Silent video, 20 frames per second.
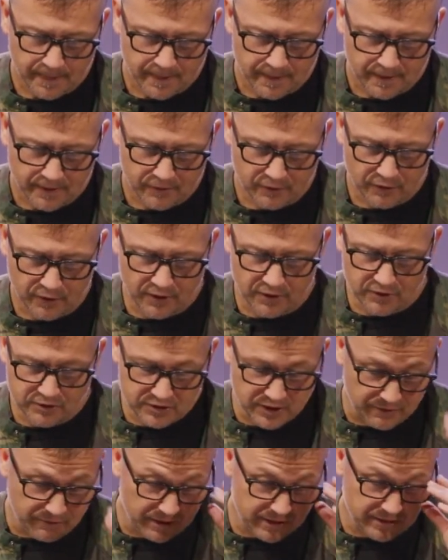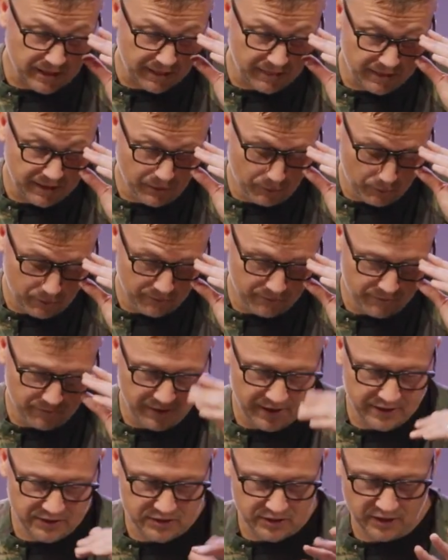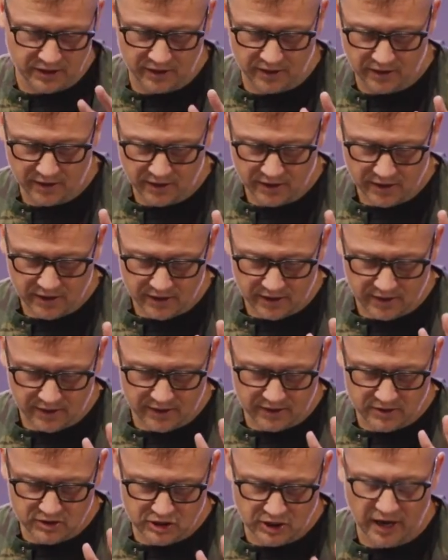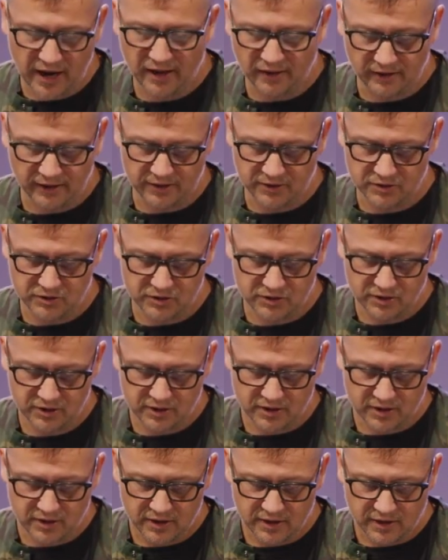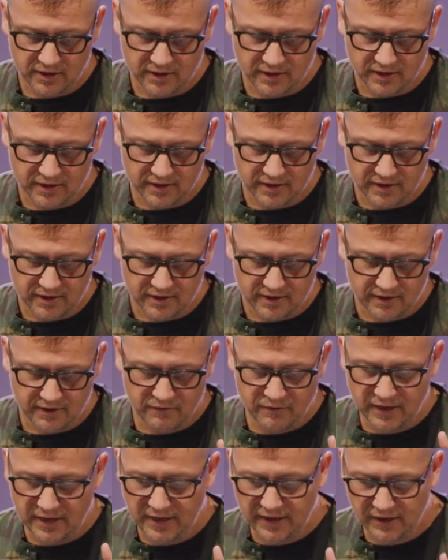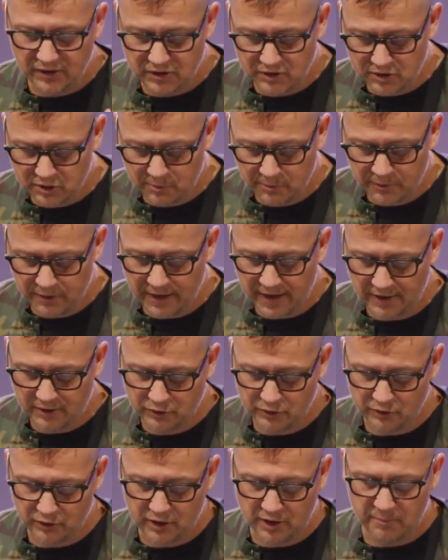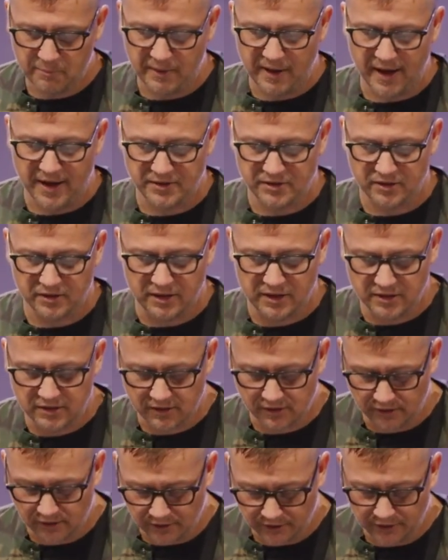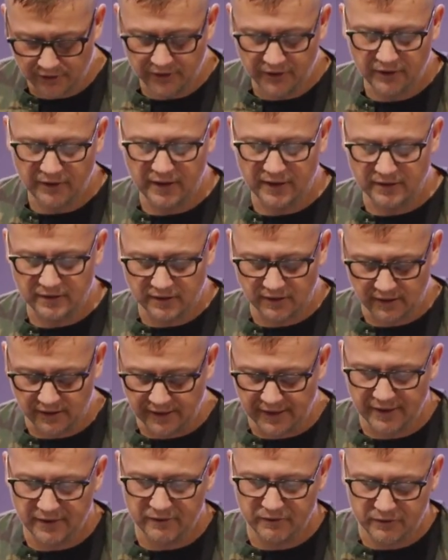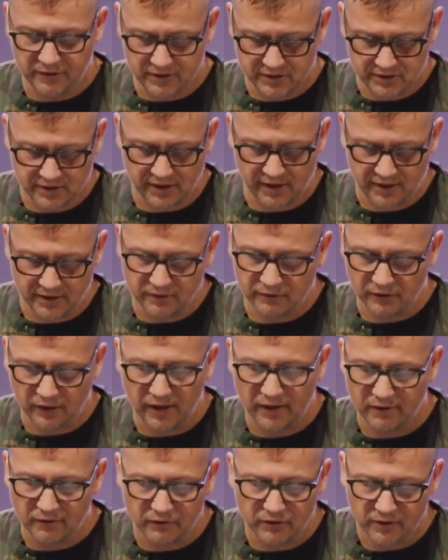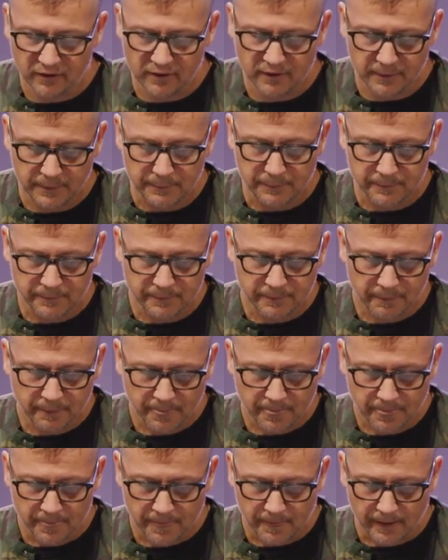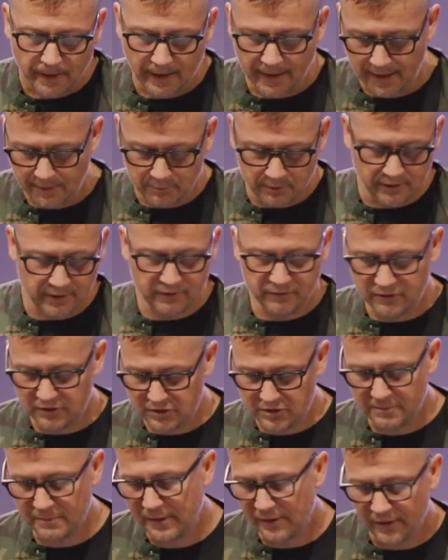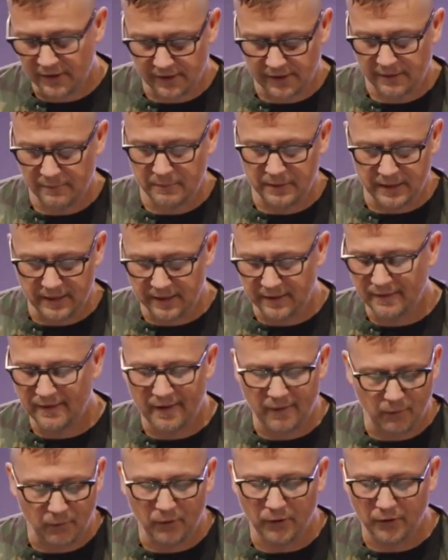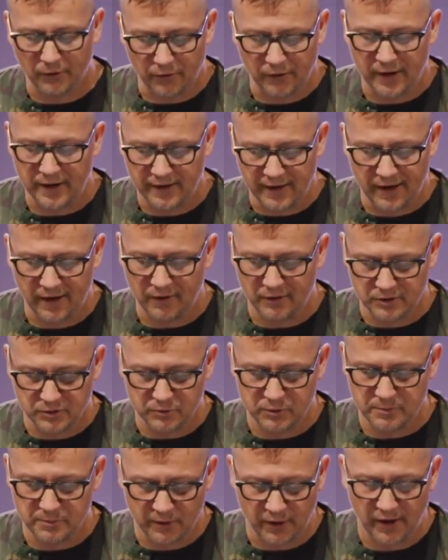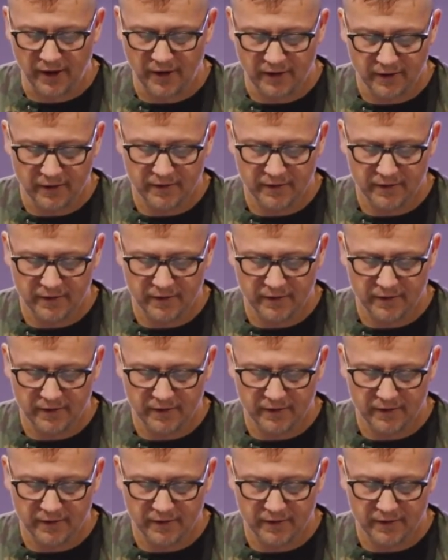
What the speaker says: For others of us, I think we're facing the challenge of needing a supernatural capacity to learn and to live this kind of love. And I believe the Spirit can begin that work right now as we pray.